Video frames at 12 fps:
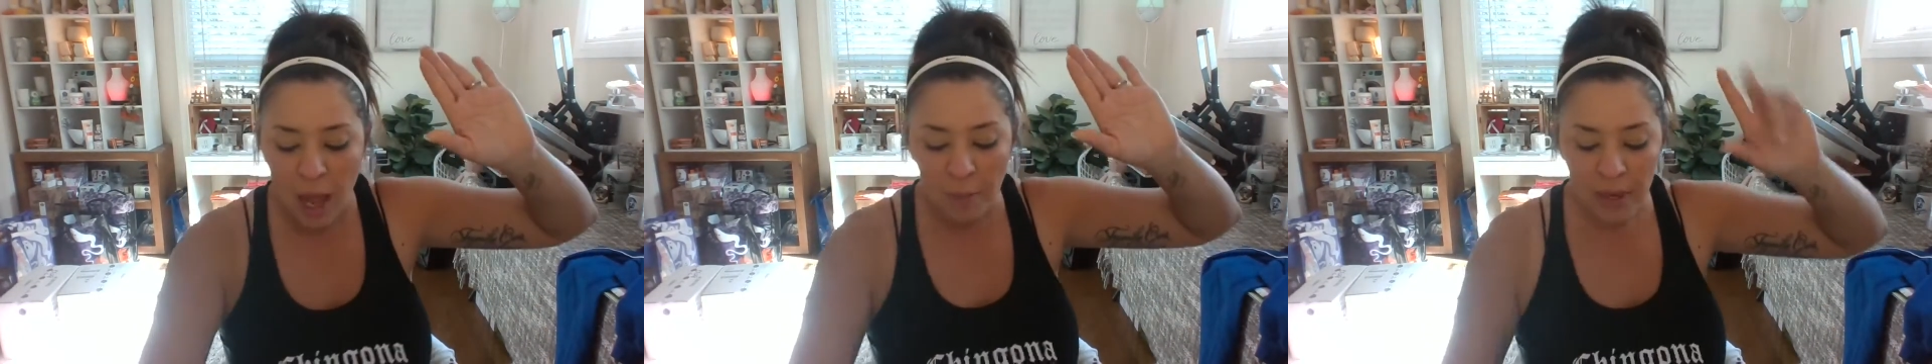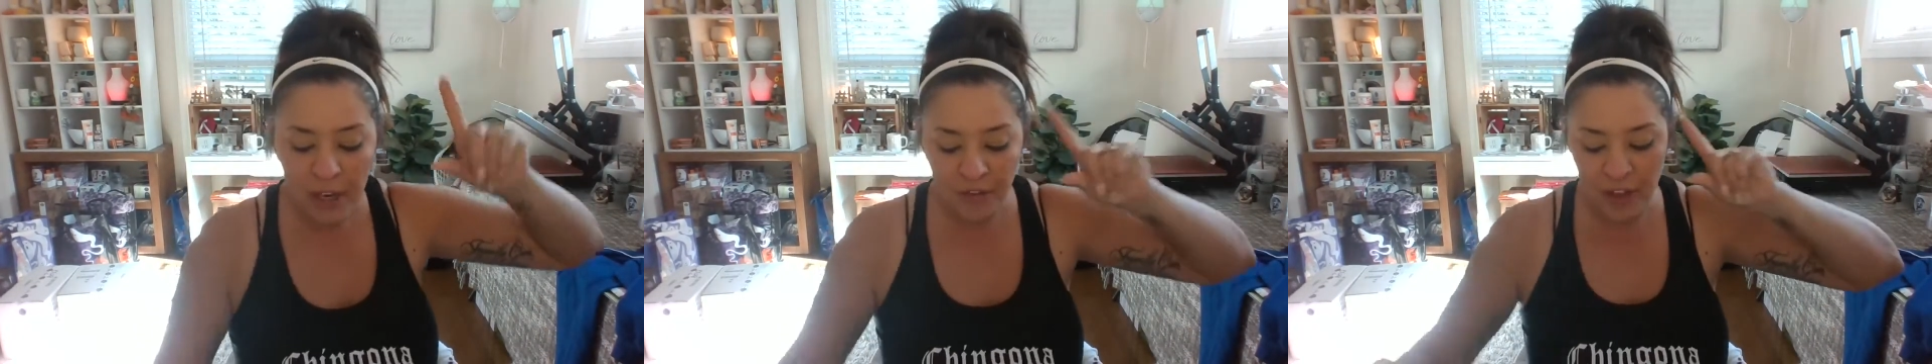
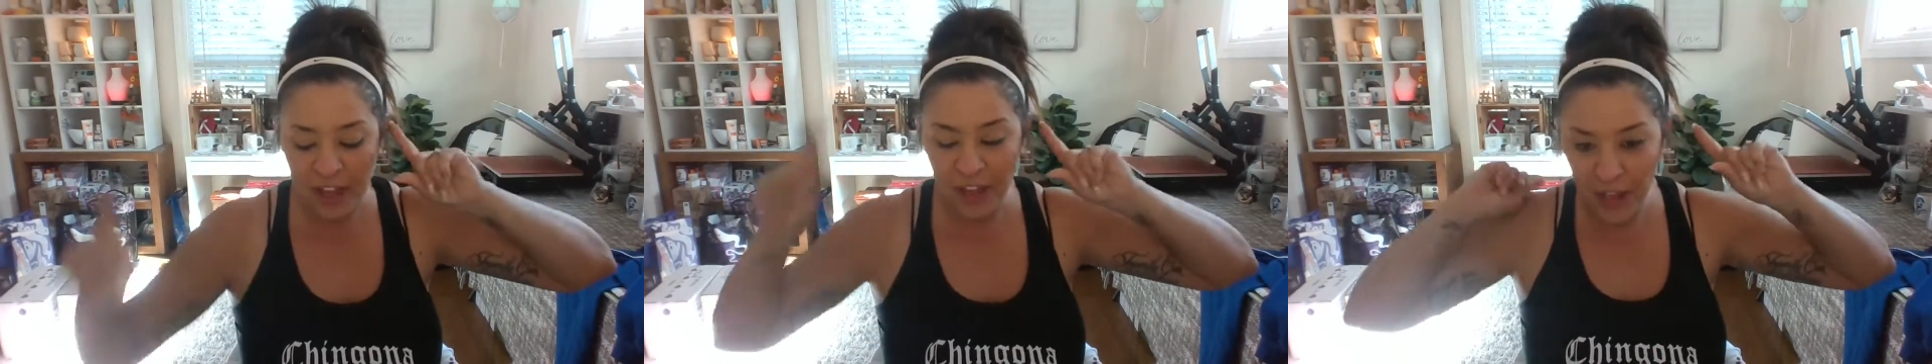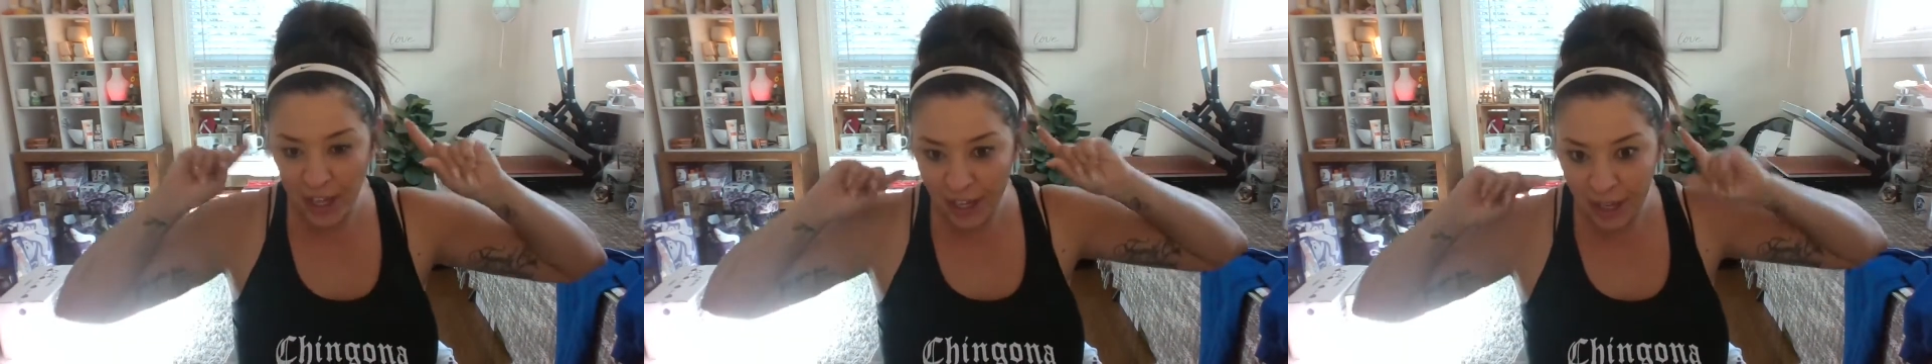but if they
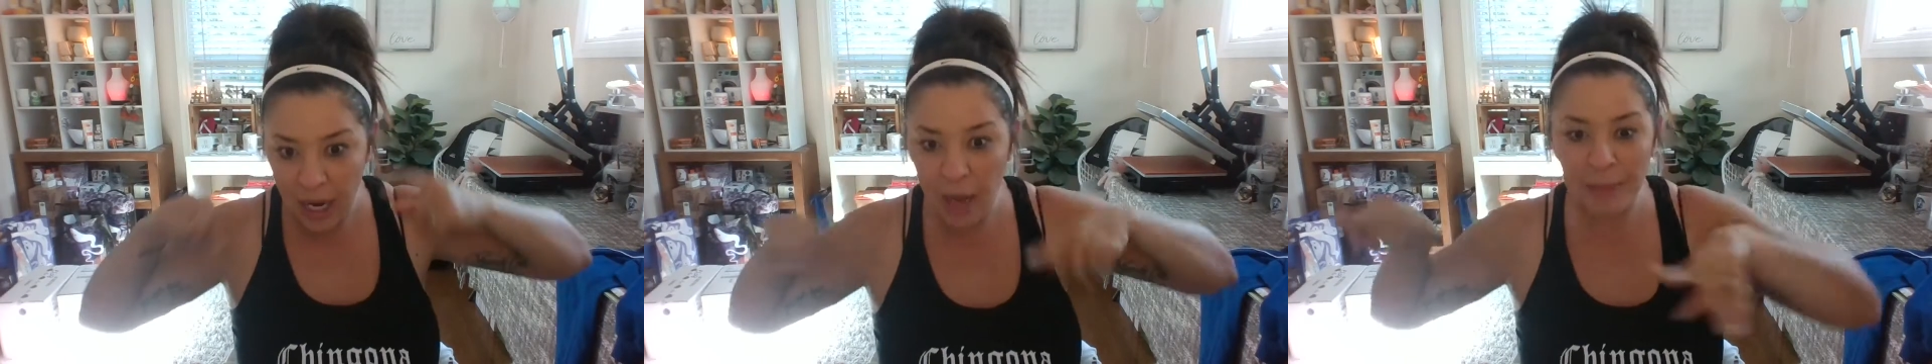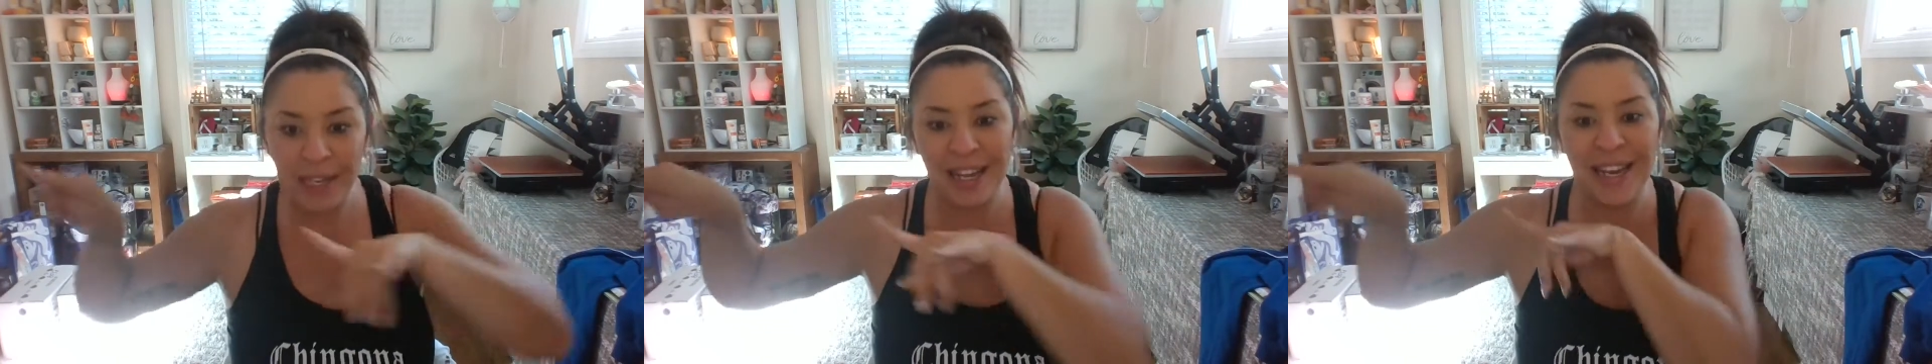think
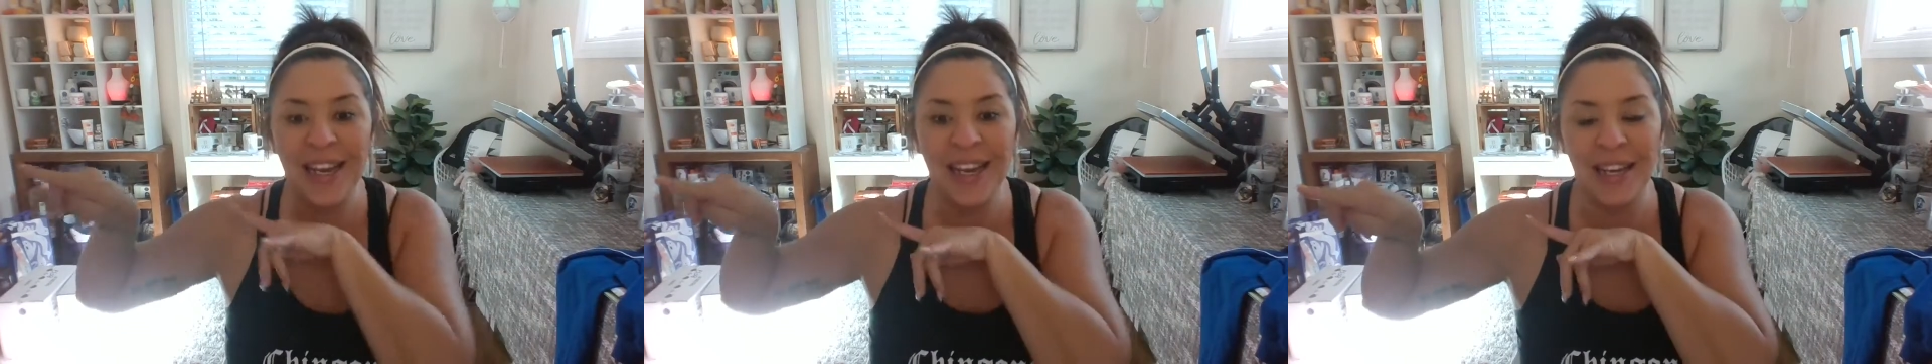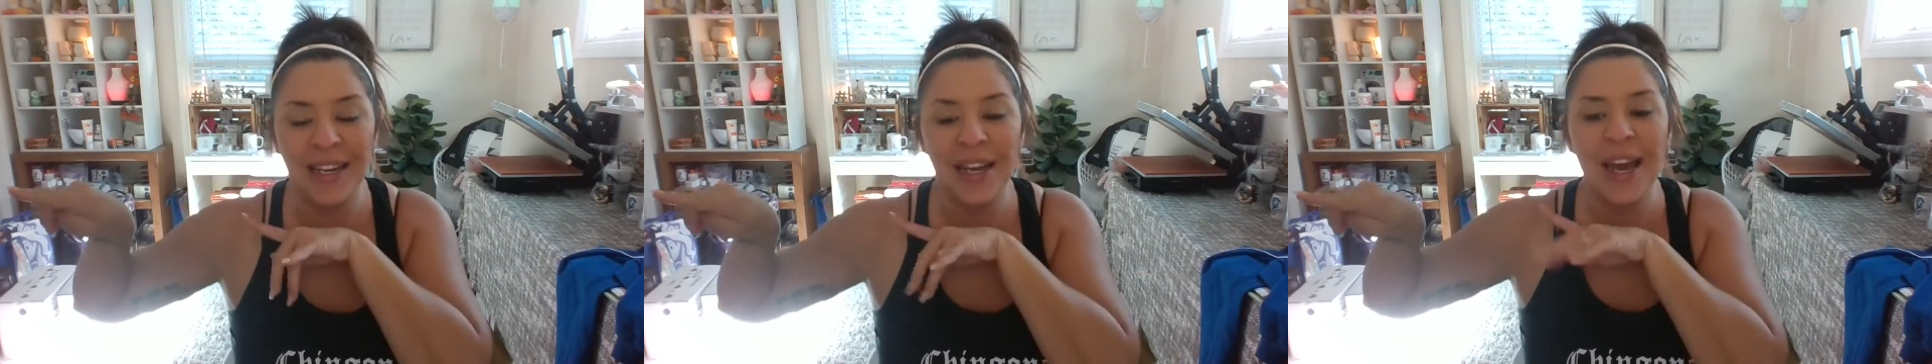coming
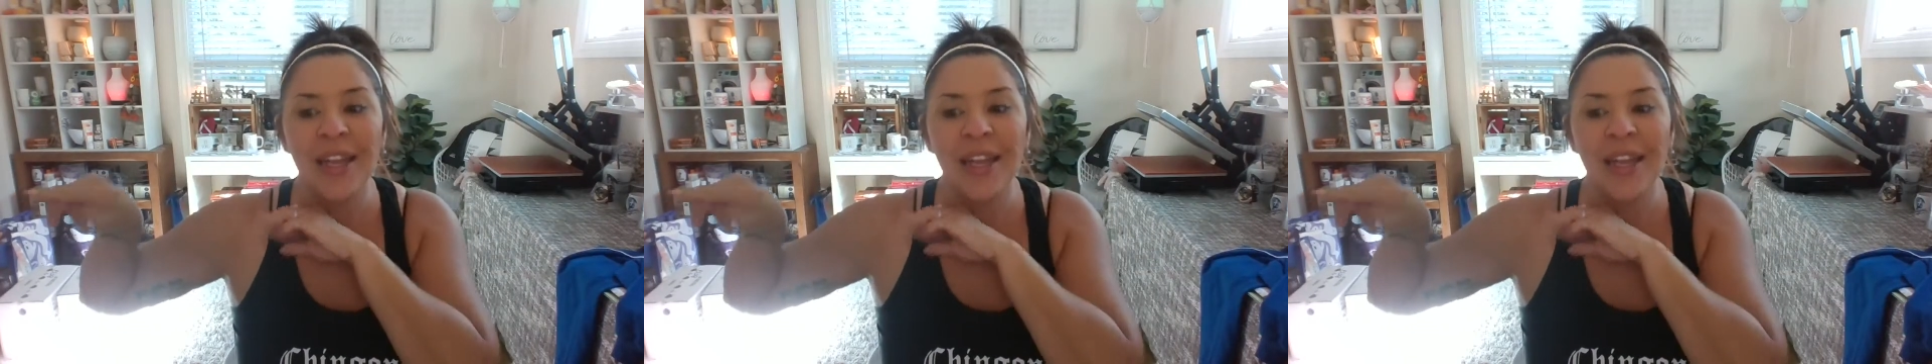in